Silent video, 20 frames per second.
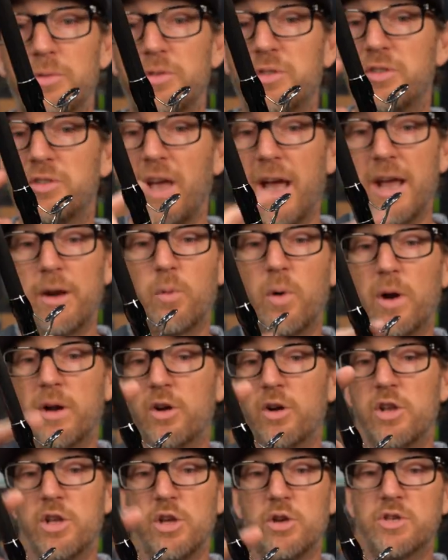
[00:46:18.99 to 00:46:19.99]

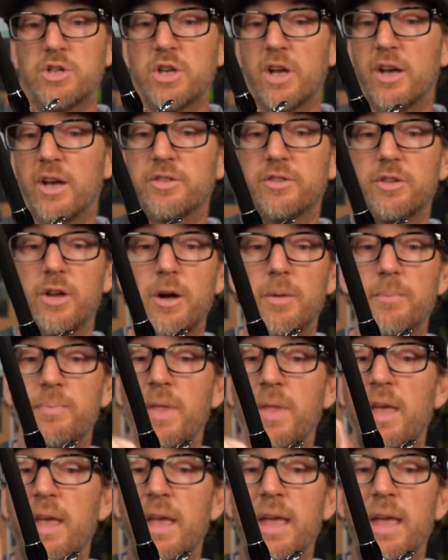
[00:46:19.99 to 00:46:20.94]
Sidewinder huge custom.